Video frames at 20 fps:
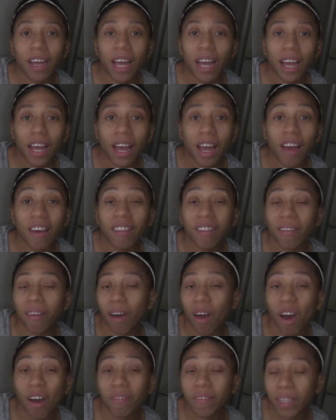how
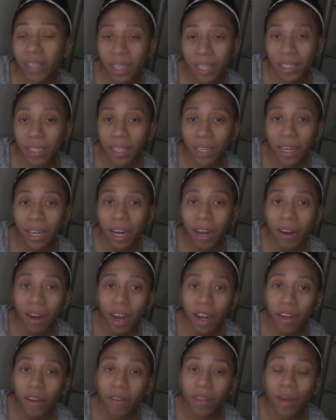often they send it out.
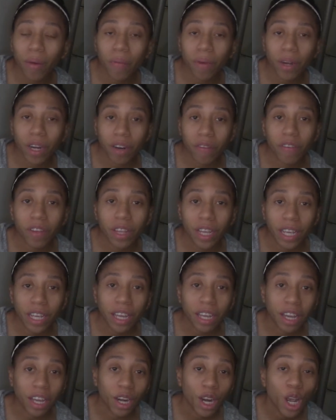I know that whenever they
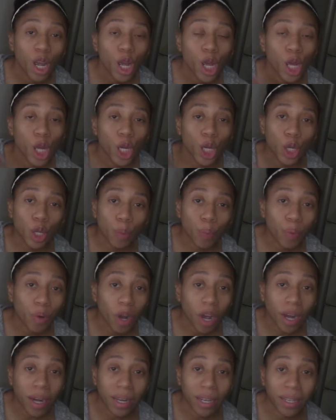get new
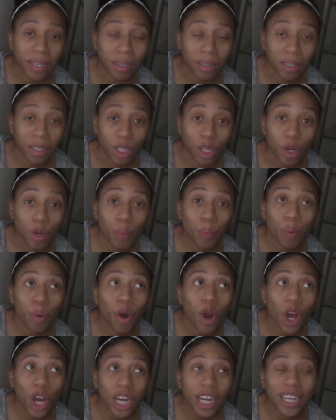
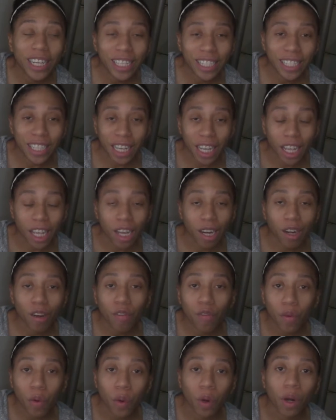products in
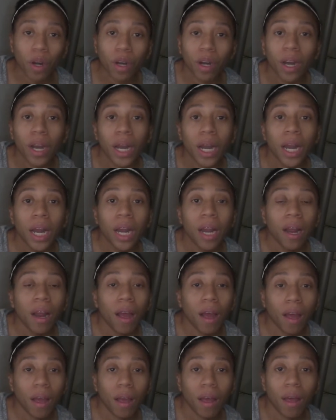for
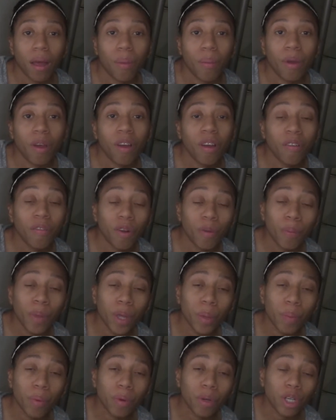
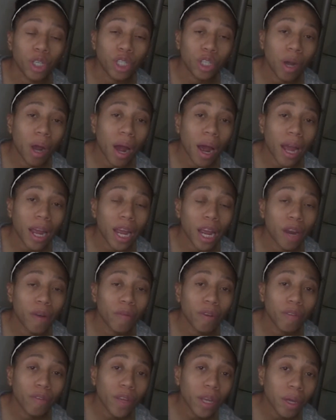people to try and
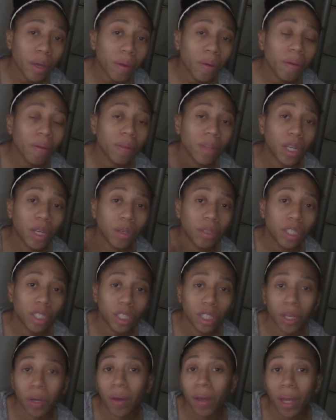review, they'll
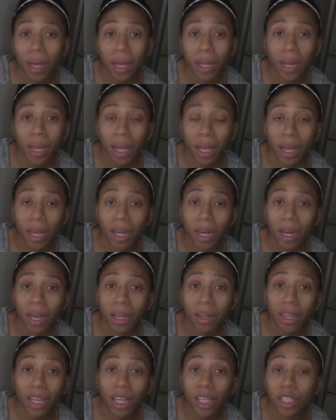just go ahead and,
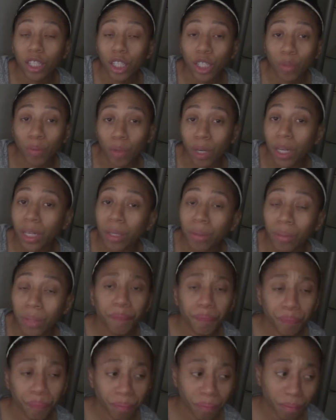I think, just randomly